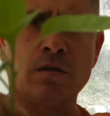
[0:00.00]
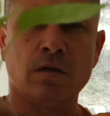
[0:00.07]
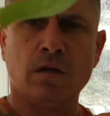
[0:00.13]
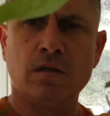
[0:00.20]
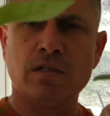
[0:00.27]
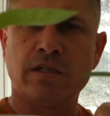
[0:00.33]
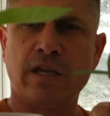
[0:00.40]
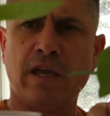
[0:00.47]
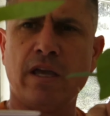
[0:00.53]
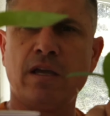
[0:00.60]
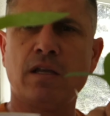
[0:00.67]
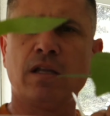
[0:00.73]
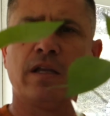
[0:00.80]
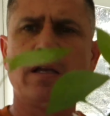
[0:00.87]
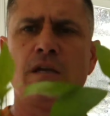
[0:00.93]
not as
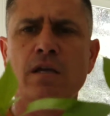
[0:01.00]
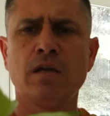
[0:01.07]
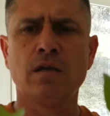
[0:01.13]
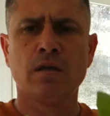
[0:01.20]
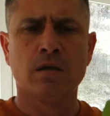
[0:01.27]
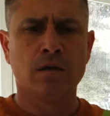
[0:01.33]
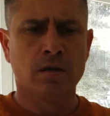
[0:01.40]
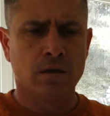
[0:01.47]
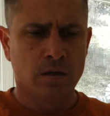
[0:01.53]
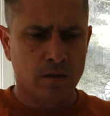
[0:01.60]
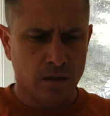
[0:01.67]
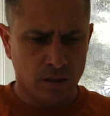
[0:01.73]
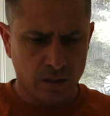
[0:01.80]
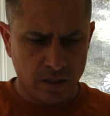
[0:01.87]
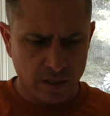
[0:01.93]
gangly.
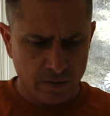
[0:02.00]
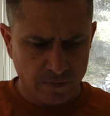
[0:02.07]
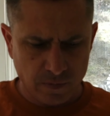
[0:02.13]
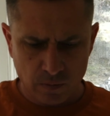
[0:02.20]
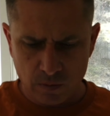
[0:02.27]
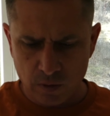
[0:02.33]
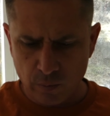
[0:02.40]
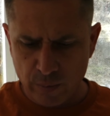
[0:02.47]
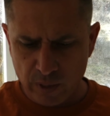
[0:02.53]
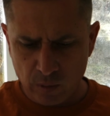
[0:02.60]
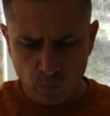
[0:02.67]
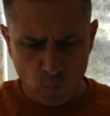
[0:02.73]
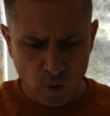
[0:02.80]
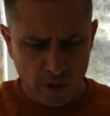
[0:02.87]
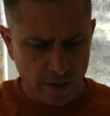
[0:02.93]
The leaves are a little bit
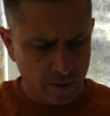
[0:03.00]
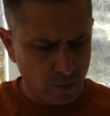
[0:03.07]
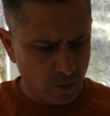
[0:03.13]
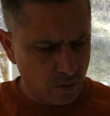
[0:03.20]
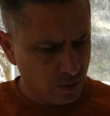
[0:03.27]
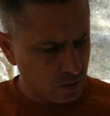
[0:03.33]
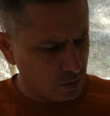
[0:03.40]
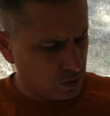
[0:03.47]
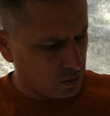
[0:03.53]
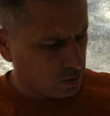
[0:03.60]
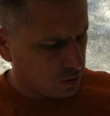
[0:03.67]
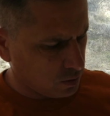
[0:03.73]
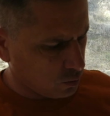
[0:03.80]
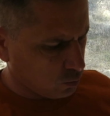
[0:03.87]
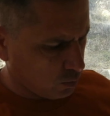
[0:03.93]
wider,
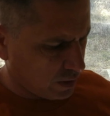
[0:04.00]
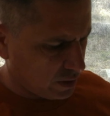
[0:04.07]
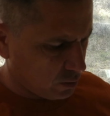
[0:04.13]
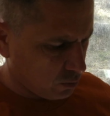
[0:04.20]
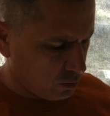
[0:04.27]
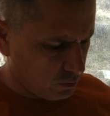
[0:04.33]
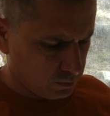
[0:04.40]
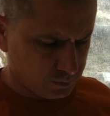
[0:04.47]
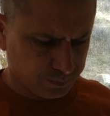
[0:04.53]
greener.